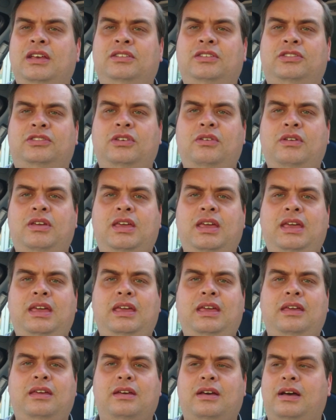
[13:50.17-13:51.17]

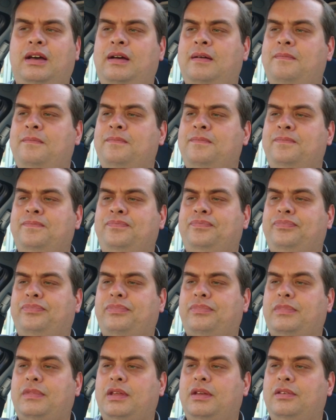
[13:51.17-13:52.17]
Suzuki,
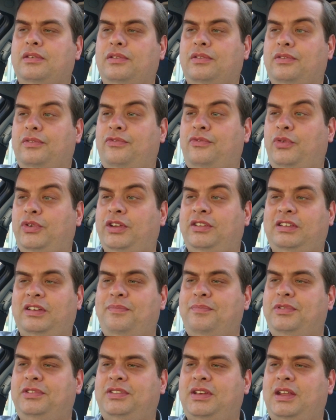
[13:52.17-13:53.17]

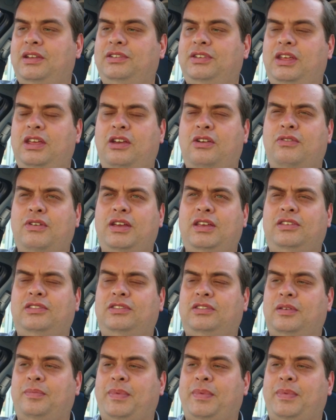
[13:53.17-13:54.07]
47% decrease,